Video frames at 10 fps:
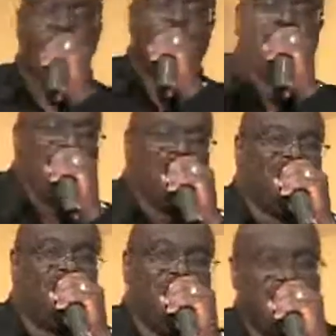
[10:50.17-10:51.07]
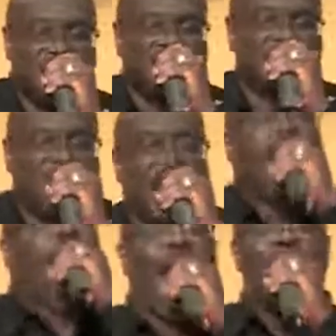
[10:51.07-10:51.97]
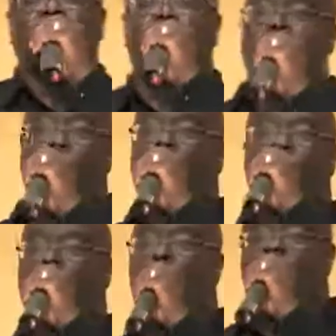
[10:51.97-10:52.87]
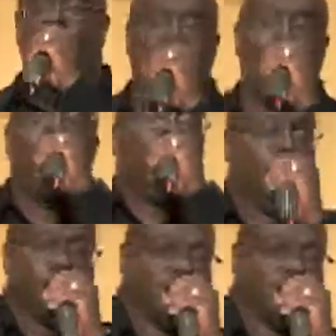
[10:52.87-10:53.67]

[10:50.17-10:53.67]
He'll give you blessings and you don't know the